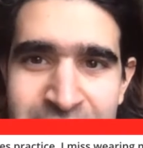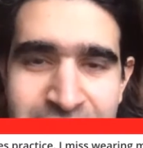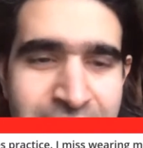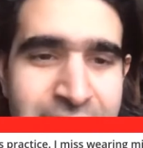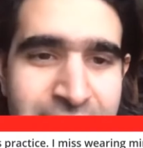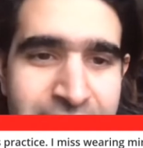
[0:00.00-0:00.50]

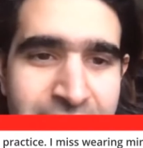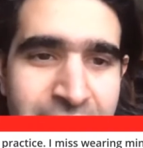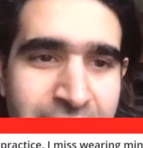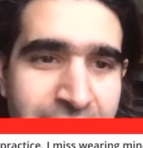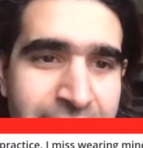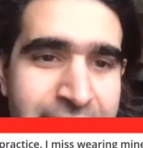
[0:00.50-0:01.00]

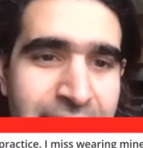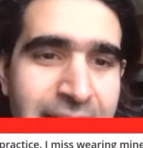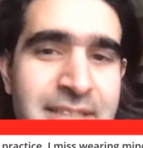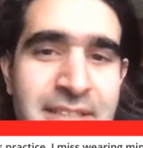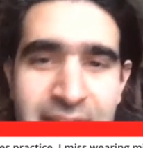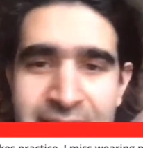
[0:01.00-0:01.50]
yeah. I
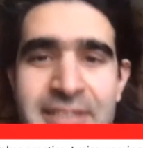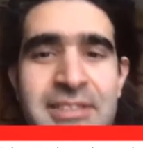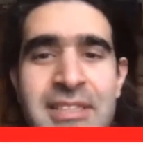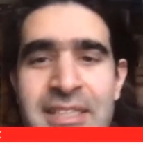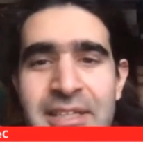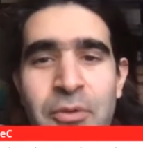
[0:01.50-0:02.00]
can
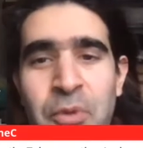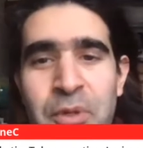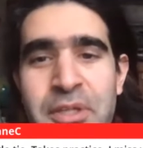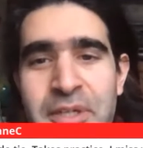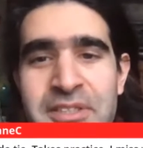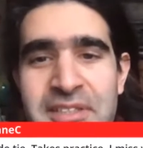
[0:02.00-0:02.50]
see that what
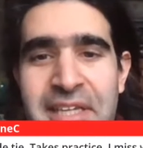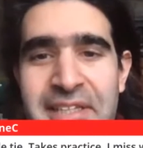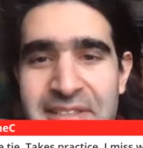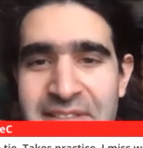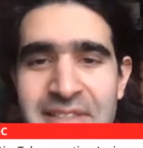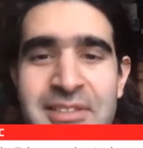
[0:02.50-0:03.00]
you're
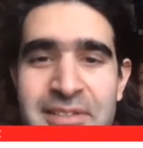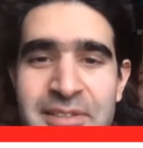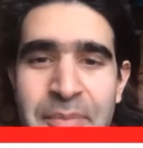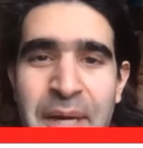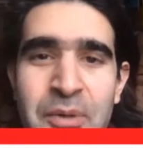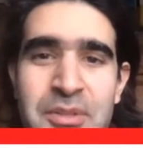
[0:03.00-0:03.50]
saying is this is
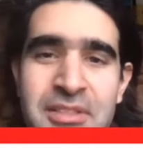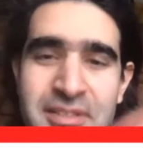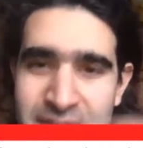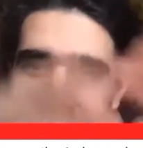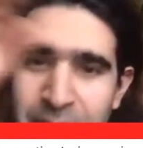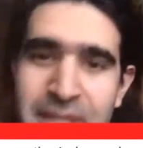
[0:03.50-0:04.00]
about
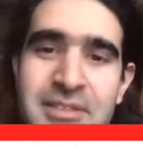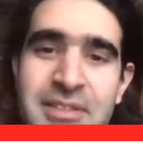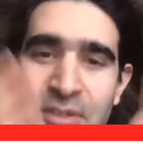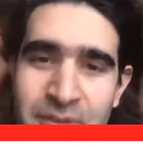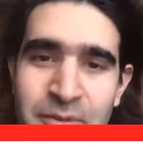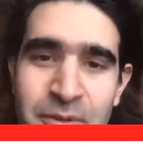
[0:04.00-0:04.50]
the
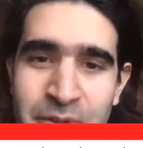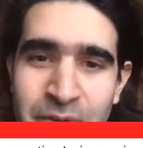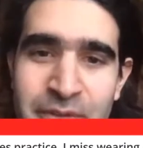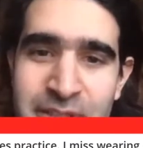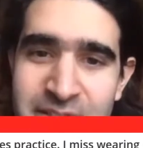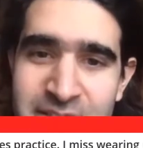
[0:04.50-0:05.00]
basic look
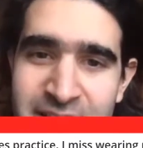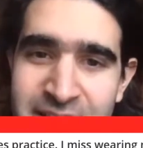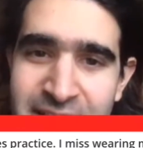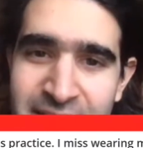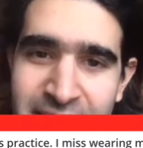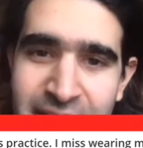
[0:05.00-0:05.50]
of it,
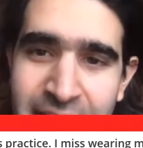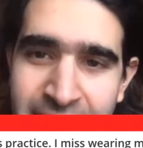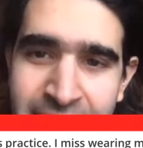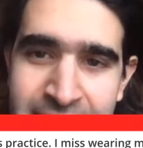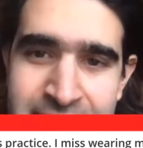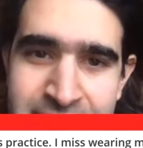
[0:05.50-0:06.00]

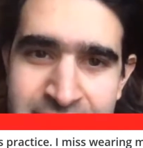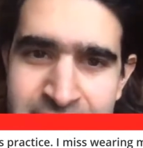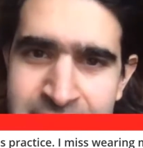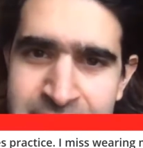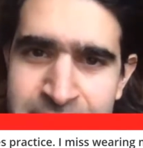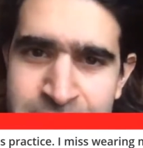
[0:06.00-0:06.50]
and
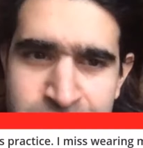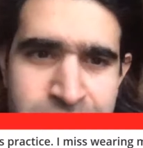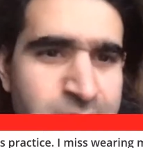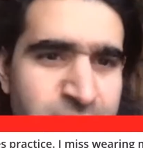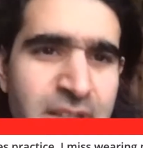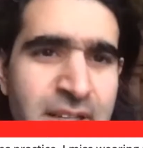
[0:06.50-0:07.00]

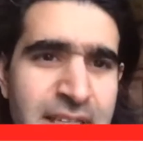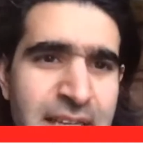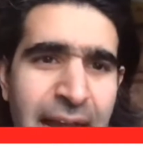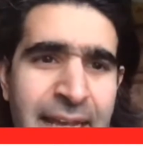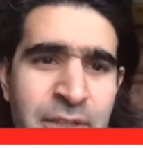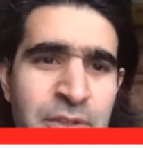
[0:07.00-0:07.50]

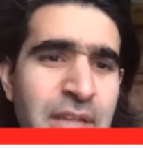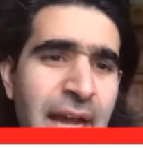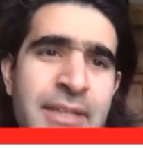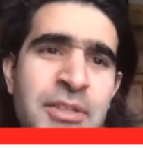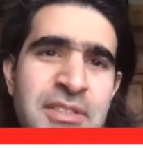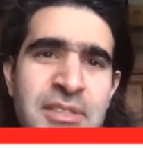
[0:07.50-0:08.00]
I
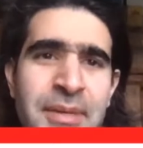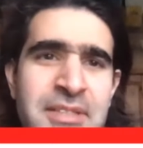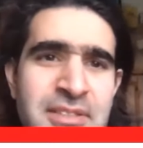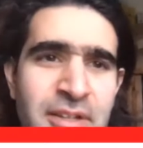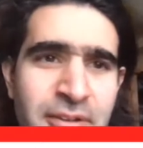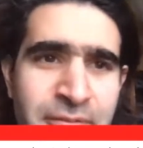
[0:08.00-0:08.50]
could see
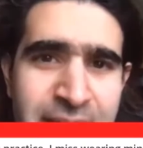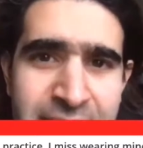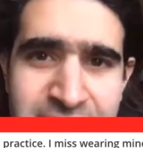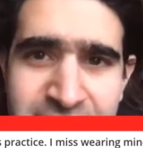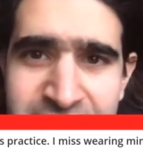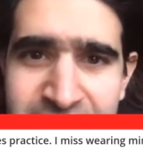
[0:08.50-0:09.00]
myself
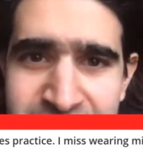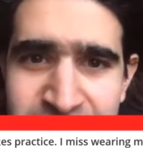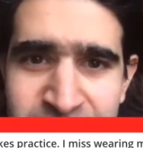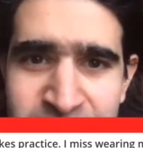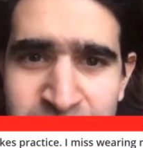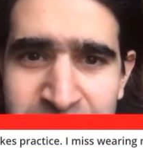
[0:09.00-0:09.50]
getting that
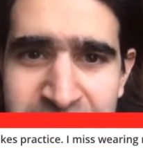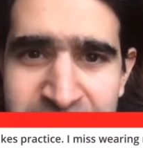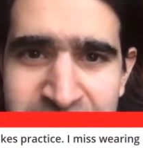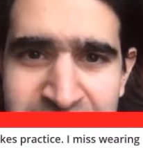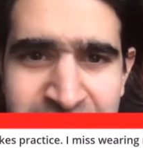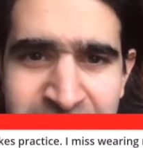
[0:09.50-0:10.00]
to try it.